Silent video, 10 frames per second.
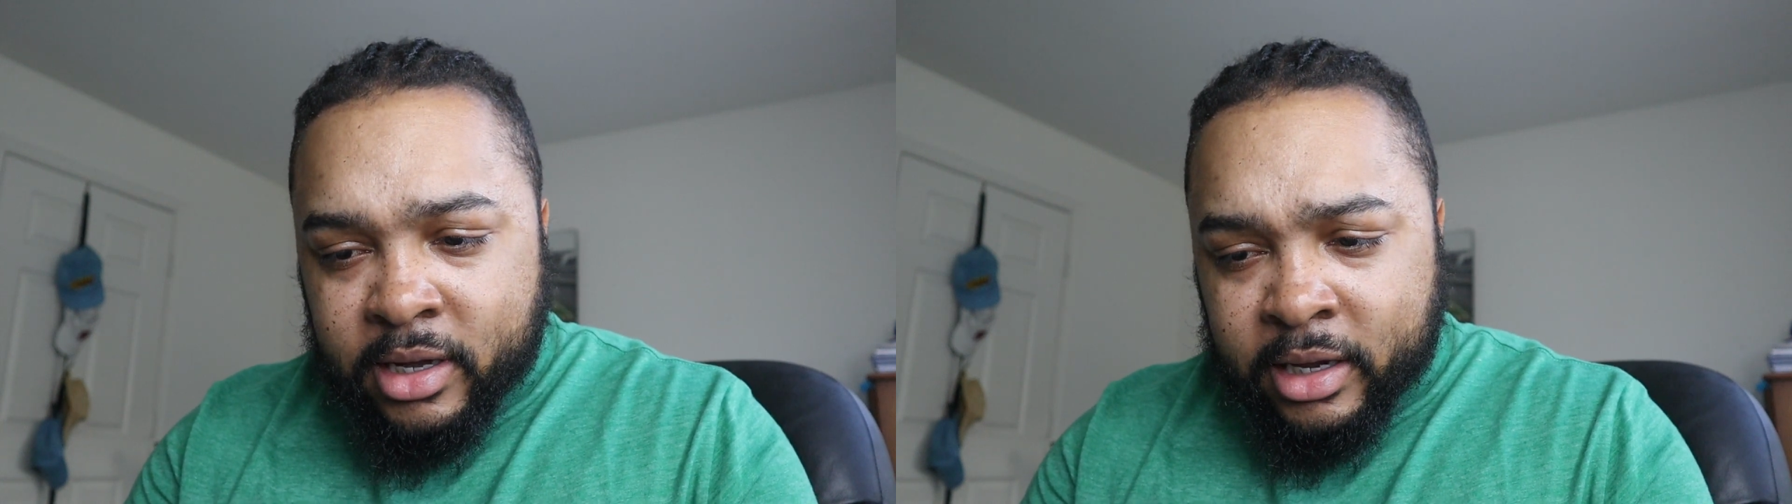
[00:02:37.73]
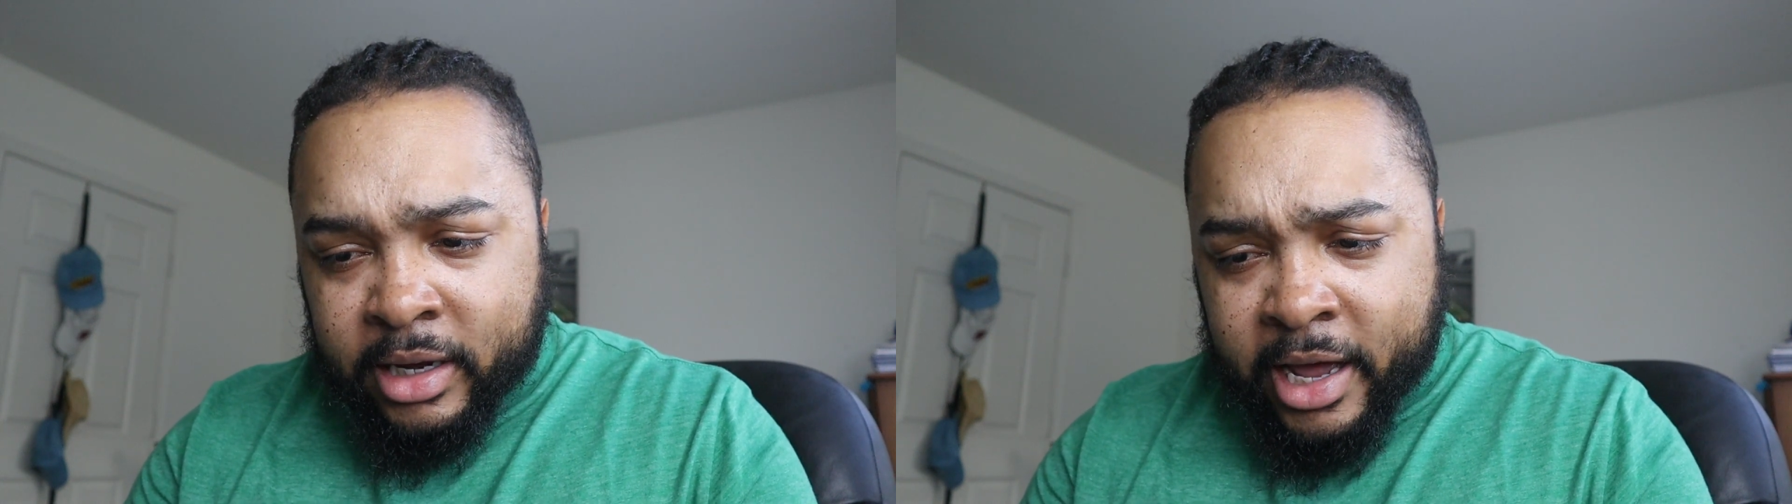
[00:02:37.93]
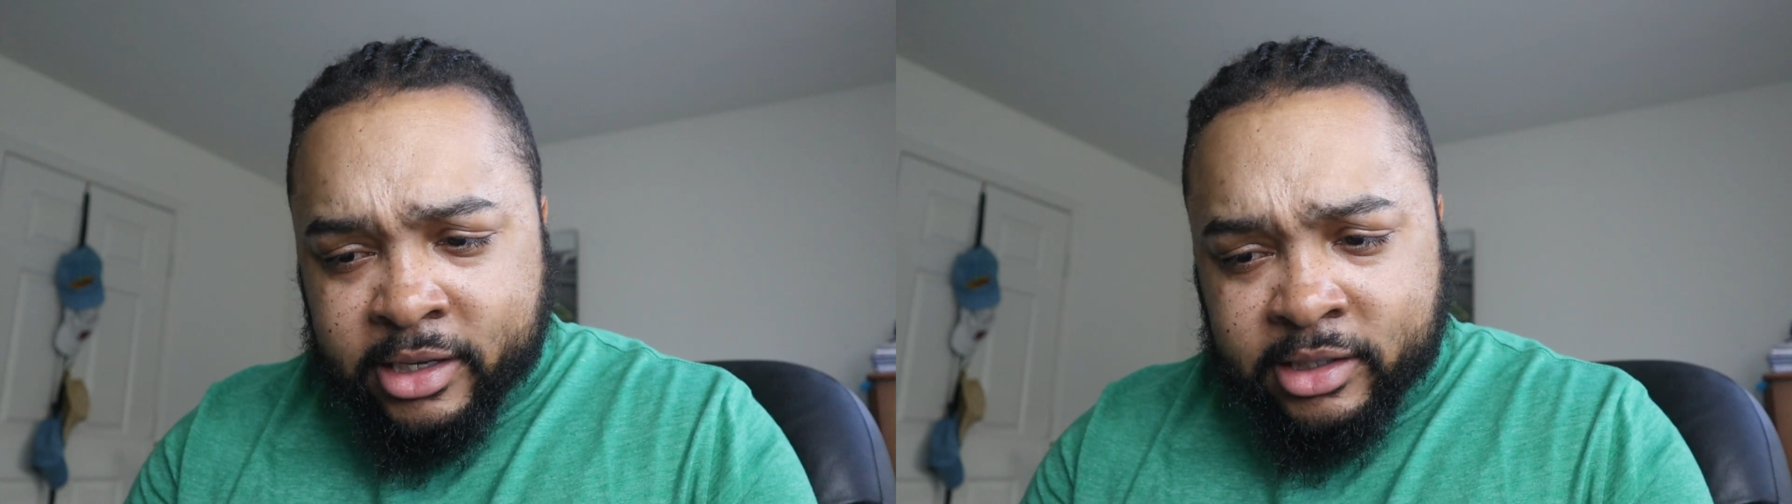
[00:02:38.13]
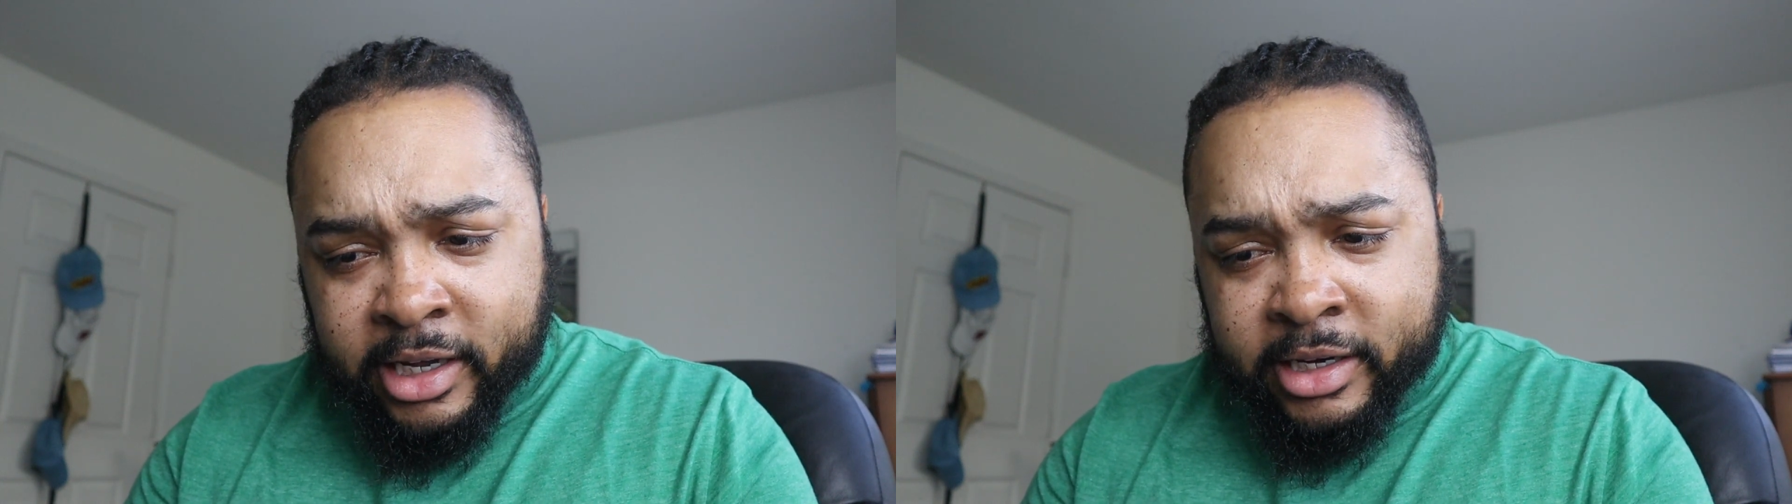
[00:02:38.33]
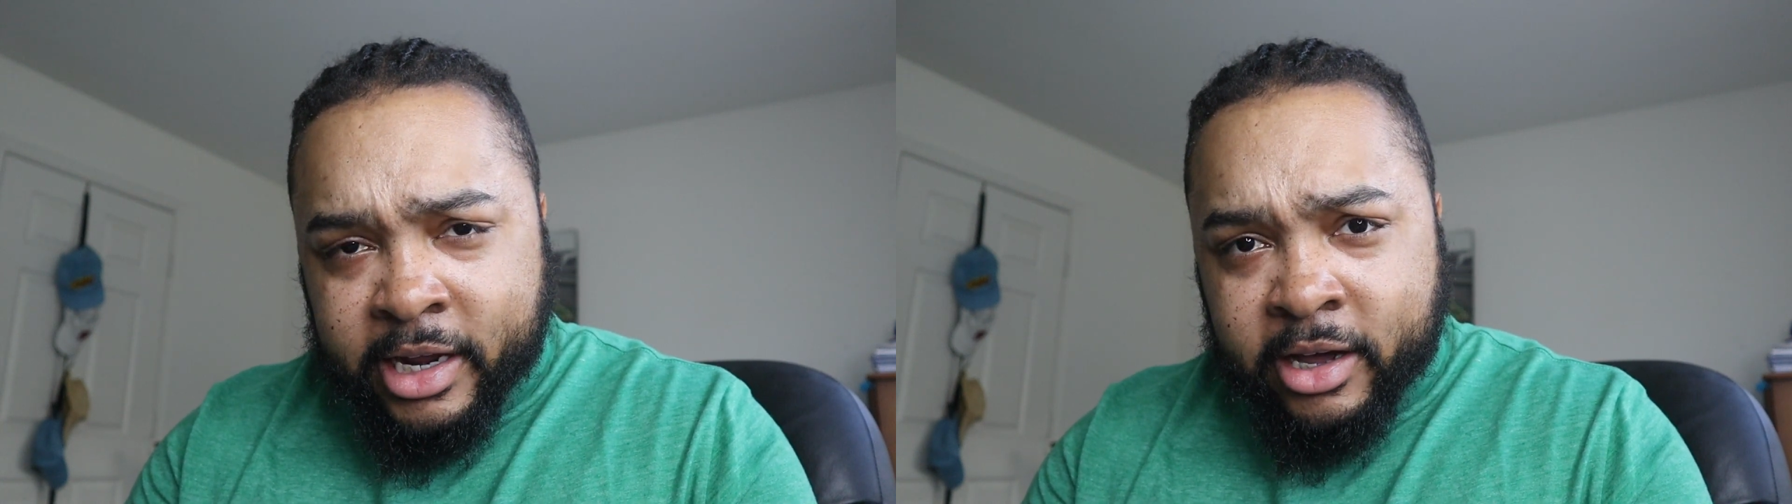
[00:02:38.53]
a lot is
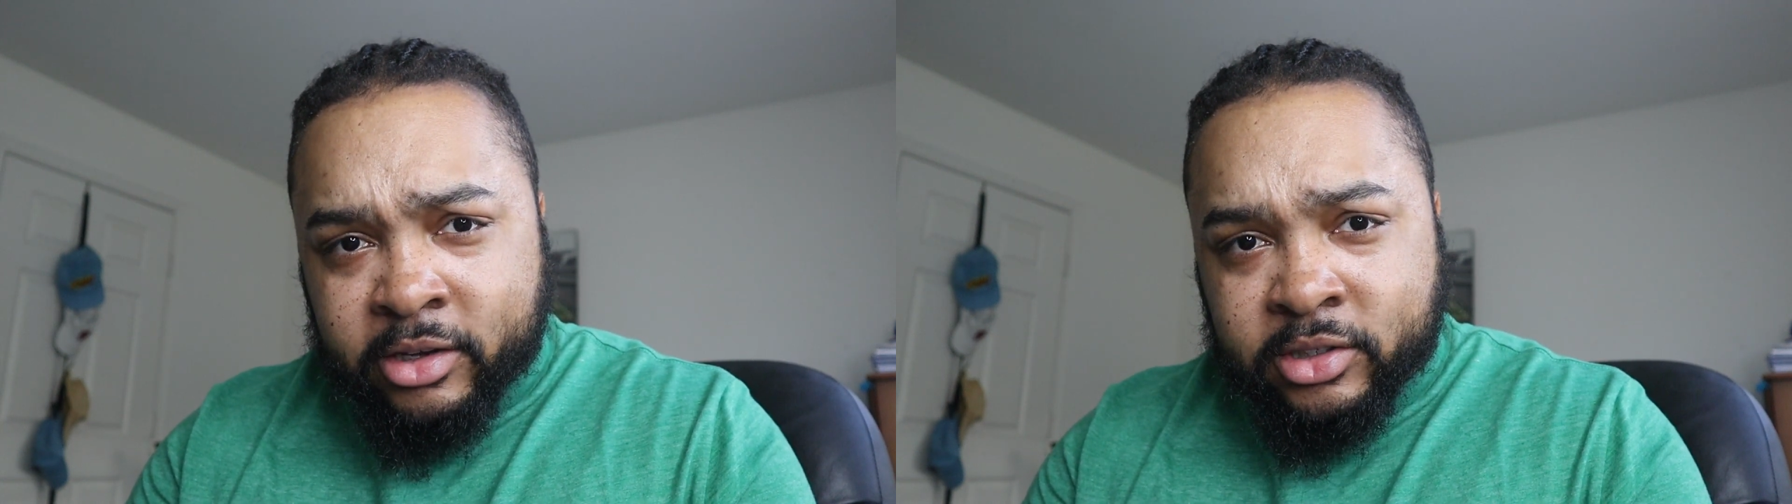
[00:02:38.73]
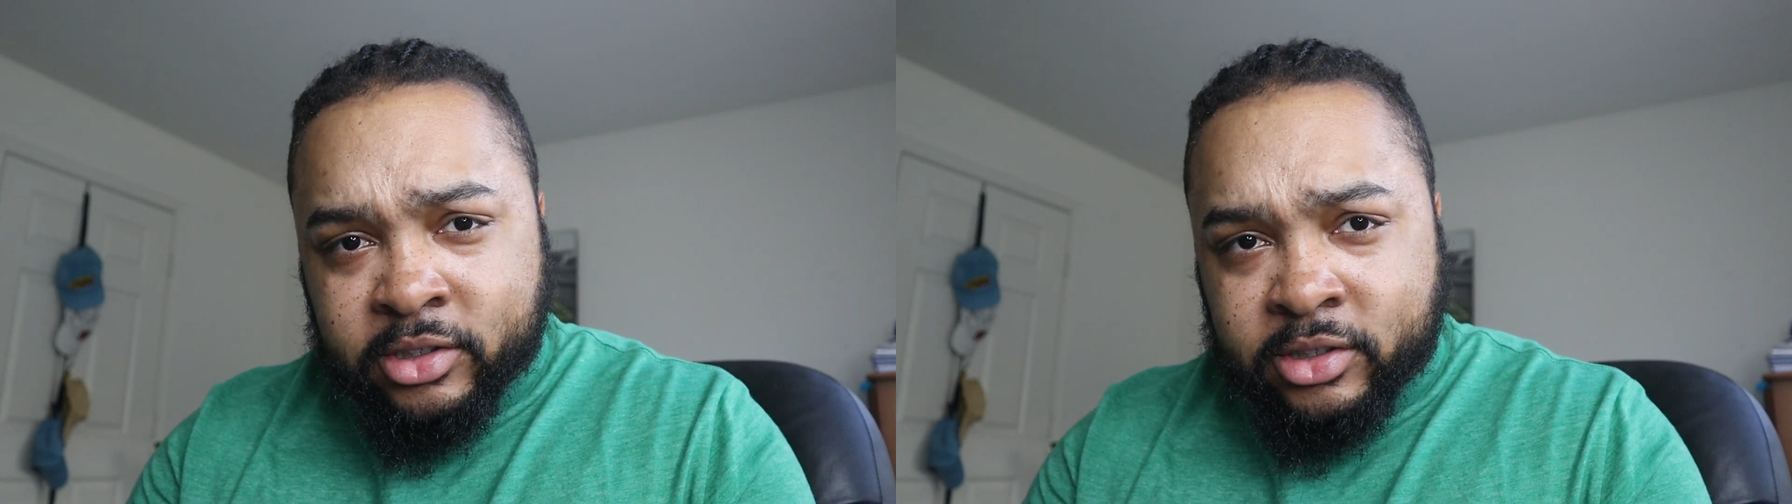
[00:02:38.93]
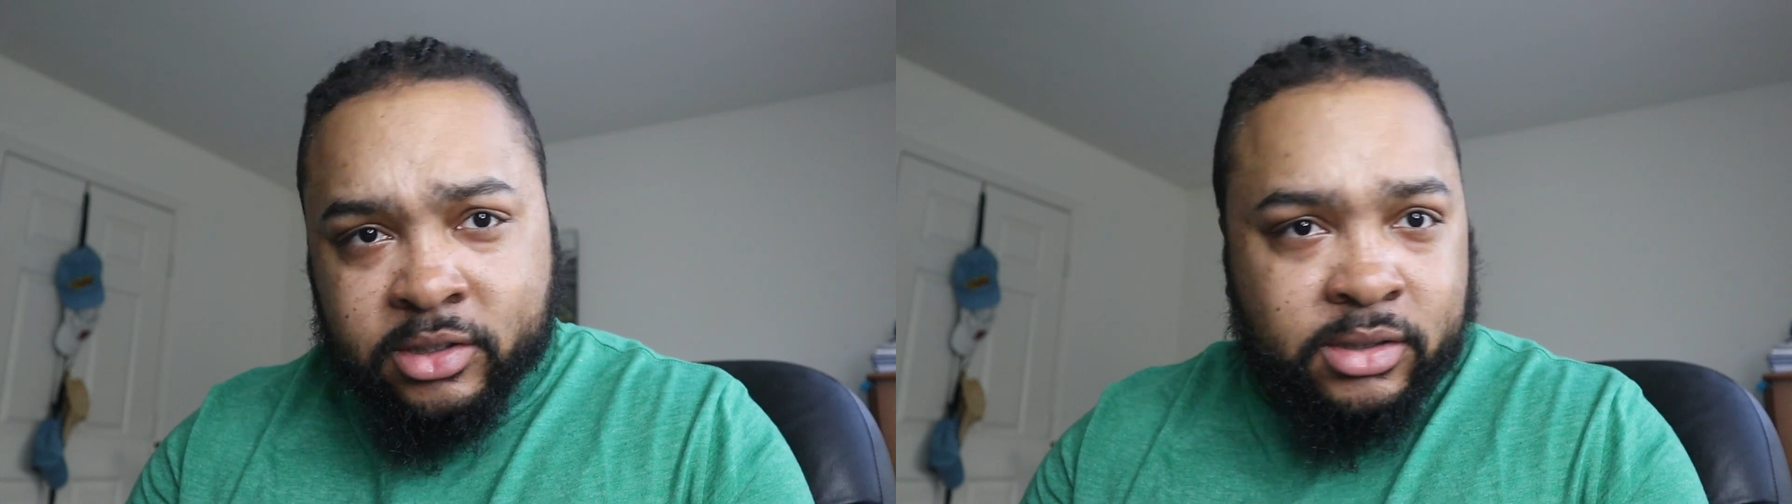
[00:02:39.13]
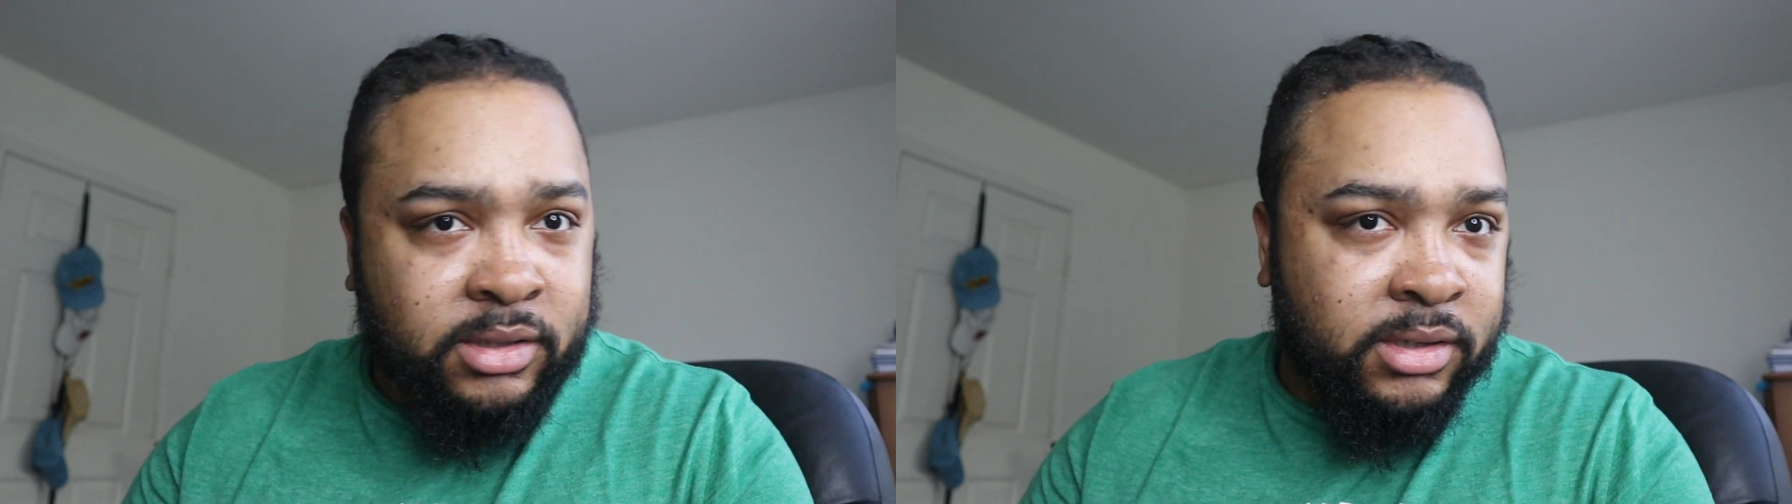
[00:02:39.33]
like now is just,